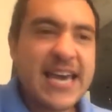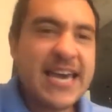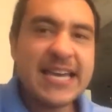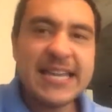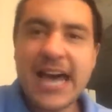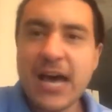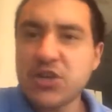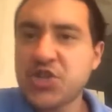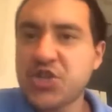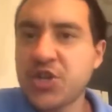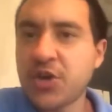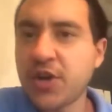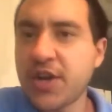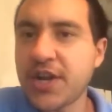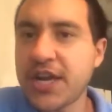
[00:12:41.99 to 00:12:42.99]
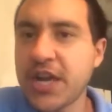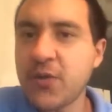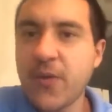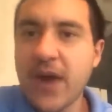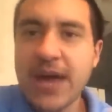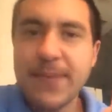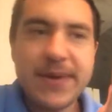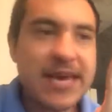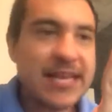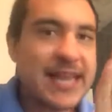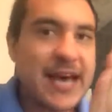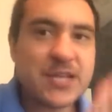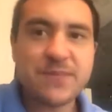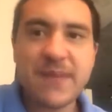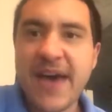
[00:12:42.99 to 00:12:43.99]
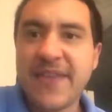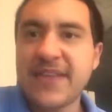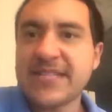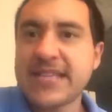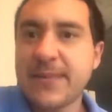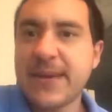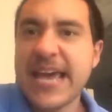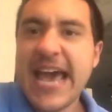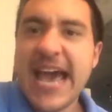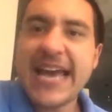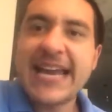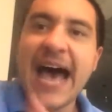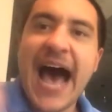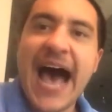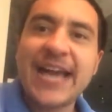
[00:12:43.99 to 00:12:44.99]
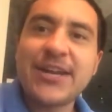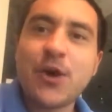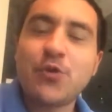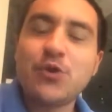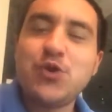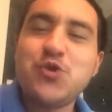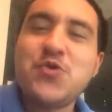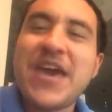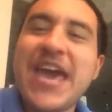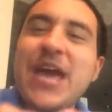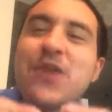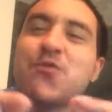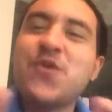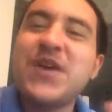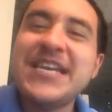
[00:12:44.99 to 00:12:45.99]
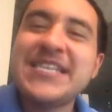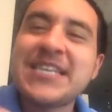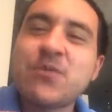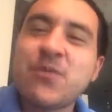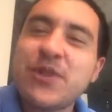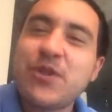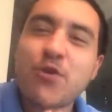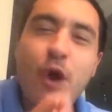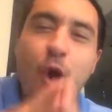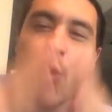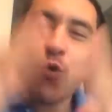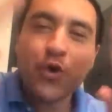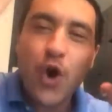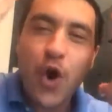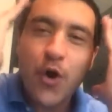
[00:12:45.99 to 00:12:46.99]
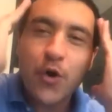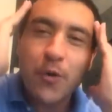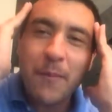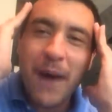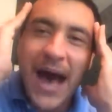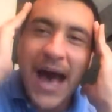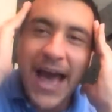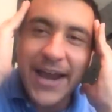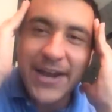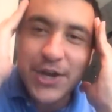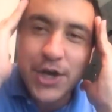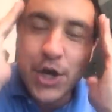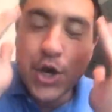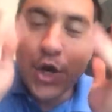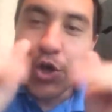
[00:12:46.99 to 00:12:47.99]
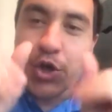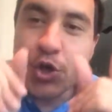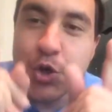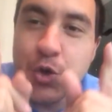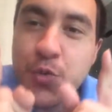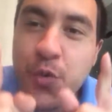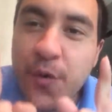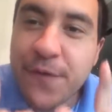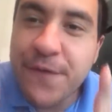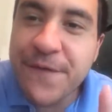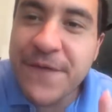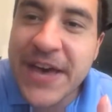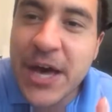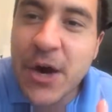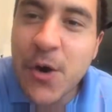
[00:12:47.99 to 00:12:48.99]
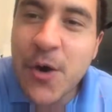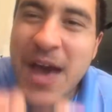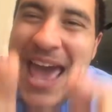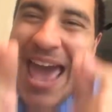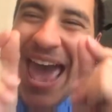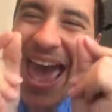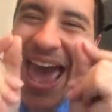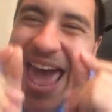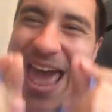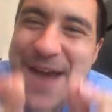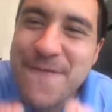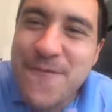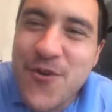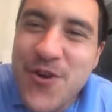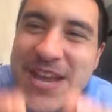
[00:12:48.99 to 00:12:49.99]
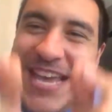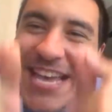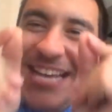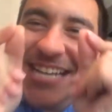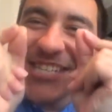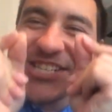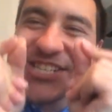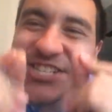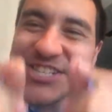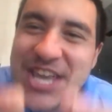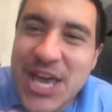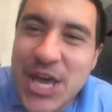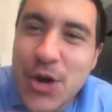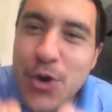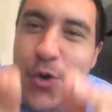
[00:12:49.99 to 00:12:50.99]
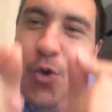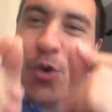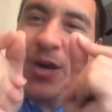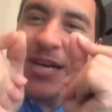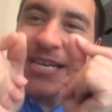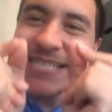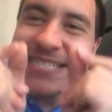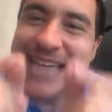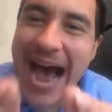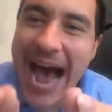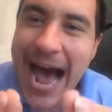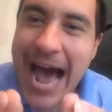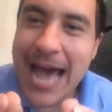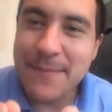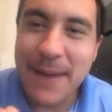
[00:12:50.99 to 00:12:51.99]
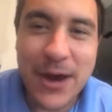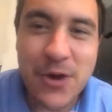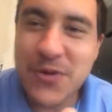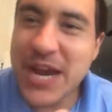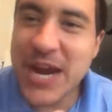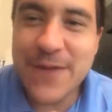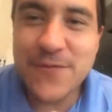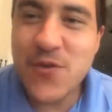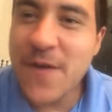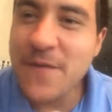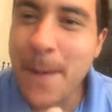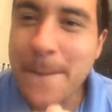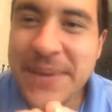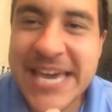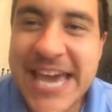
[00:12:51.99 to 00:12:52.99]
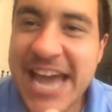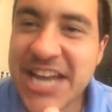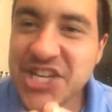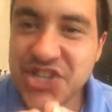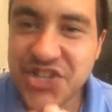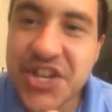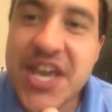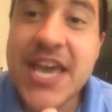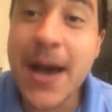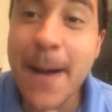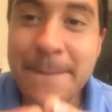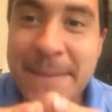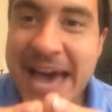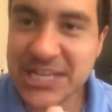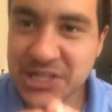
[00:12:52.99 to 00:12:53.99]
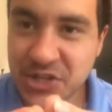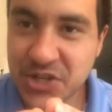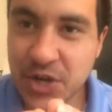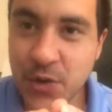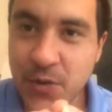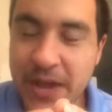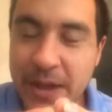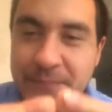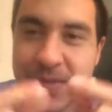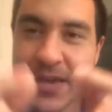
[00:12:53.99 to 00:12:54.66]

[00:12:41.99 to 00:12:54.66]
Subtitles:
He allows children to get raped. He allows bad things to happen. And I don't. You can't reason with your own carnal mind. You will fail every single time. I don't care if you have a PhD, a master's degree.